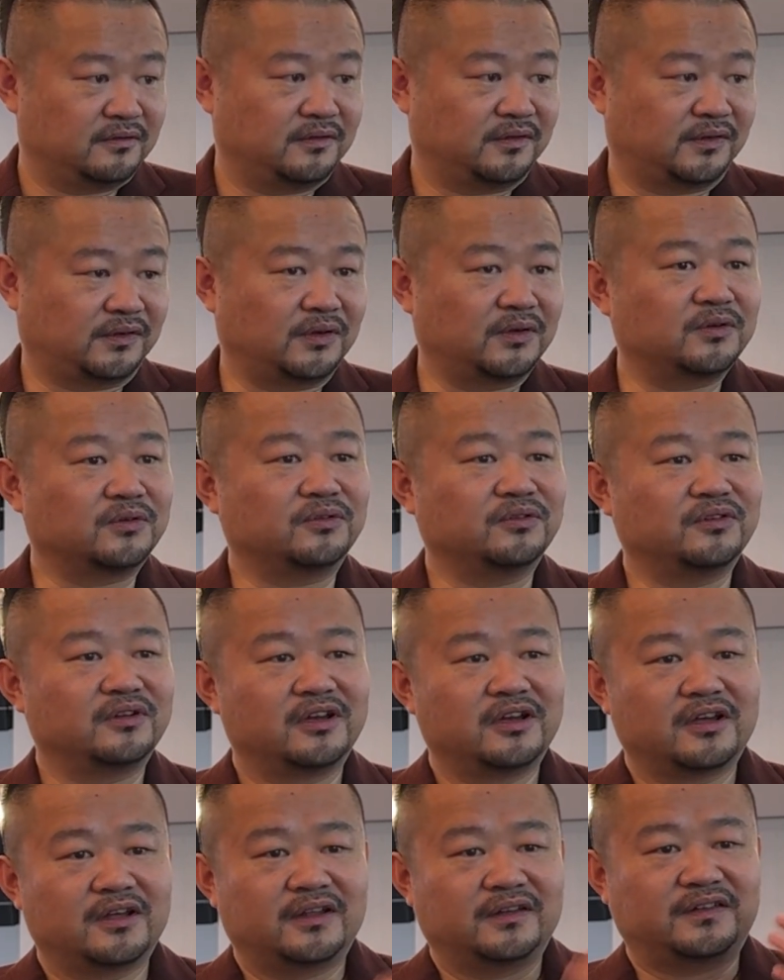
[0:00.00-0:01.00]
So
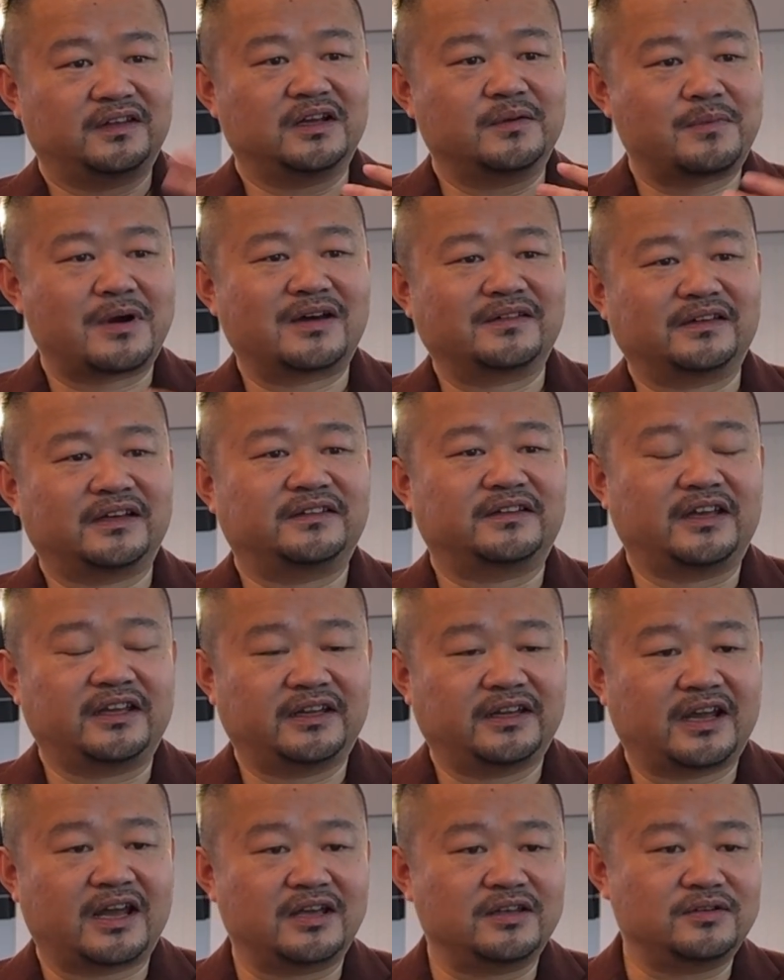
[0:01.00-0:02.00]
think about that.
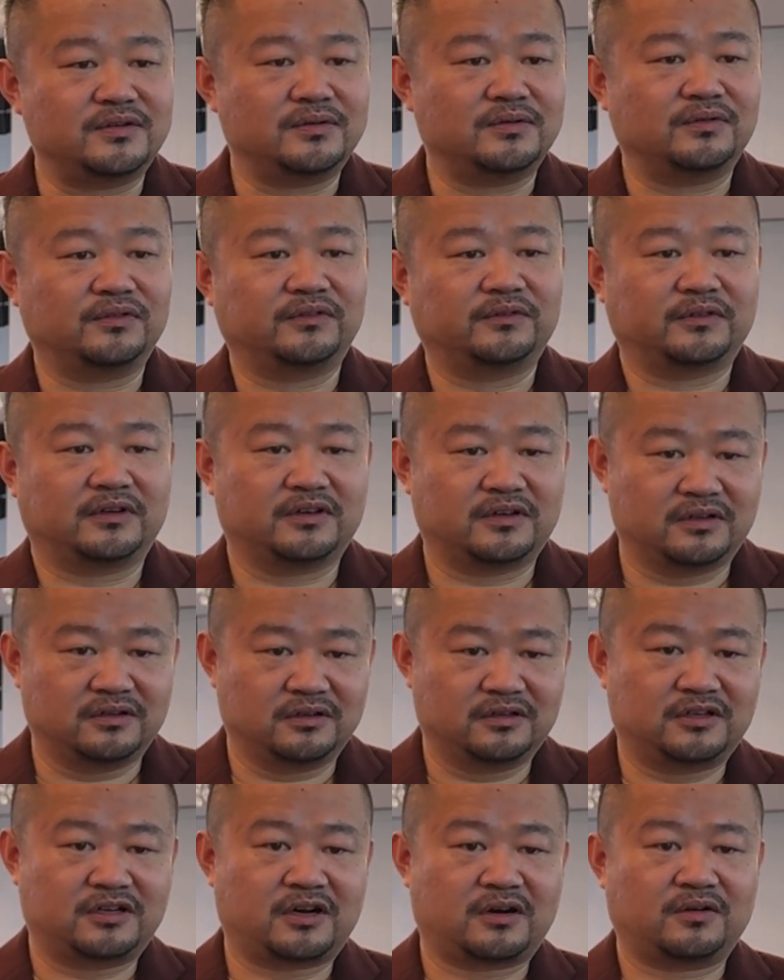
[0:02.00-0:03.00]
It can use
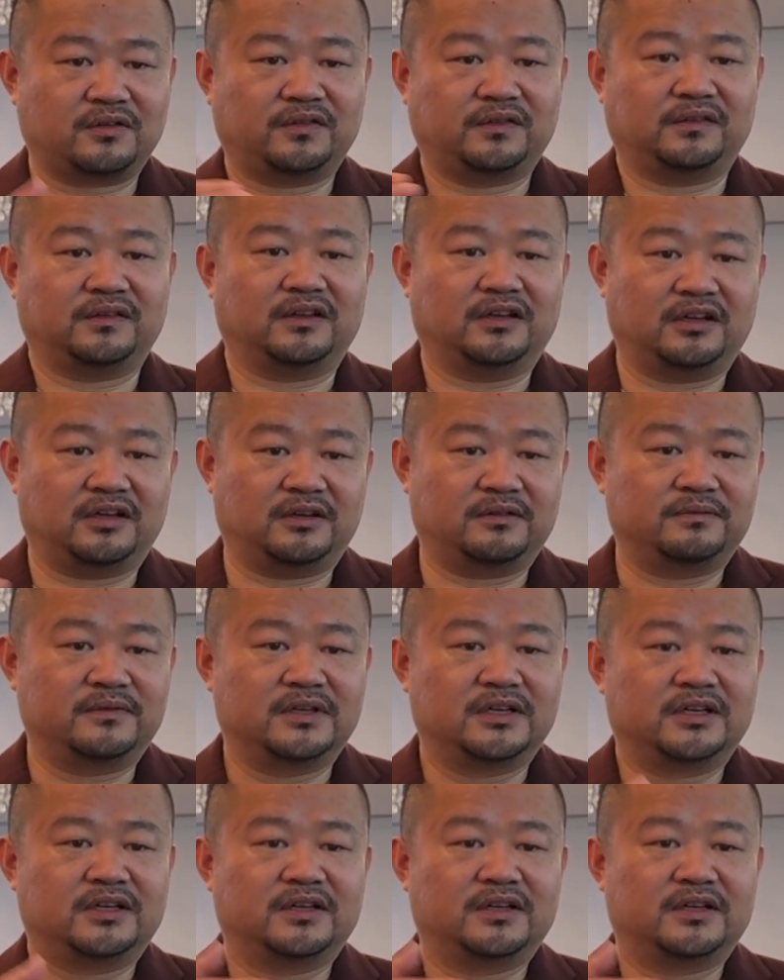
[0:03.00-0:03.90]
cross the